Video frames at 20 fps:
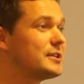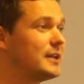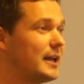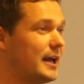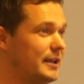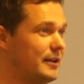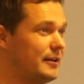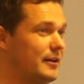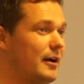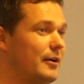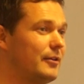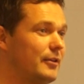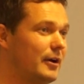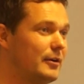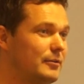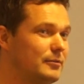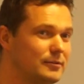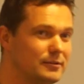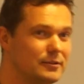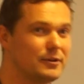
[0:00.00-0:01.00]
to let you know
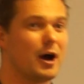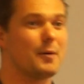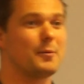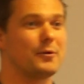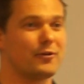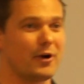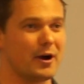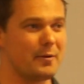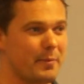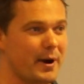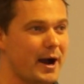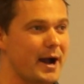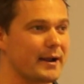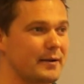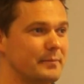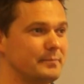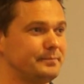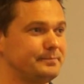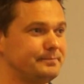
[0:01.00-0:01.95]
though, I'm a right back.